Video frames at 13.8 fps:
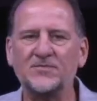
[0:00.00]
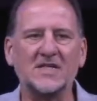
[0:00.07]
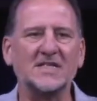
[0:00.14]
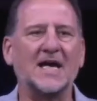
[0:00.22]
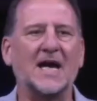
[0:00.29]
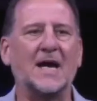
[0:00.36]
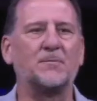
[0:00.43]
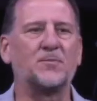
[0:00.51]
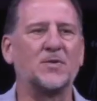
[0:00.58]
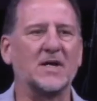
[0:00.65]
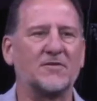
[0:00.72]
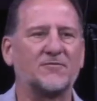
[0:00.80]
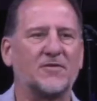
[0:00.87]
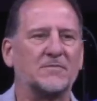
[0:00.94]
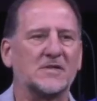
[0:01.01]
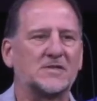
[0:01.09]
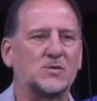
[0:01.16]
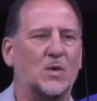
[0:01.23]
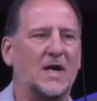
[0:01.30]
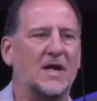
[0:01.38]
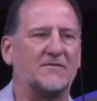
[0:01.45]
did not bring from the
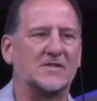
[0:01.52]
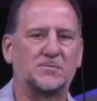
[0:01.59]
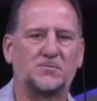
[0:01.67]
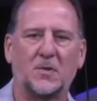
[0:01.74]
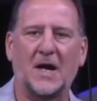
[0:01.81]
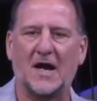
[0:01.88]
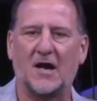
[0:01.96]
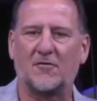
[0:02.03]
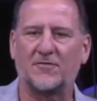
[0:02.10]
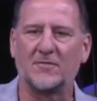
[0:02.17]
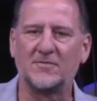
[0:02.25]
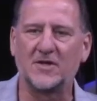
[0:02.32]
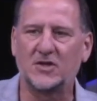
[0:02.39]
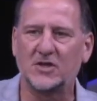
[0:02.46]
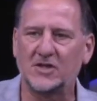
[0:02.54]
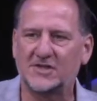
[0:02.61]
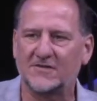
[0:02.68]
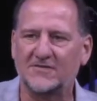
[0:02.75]
sweat of his brow, from the goods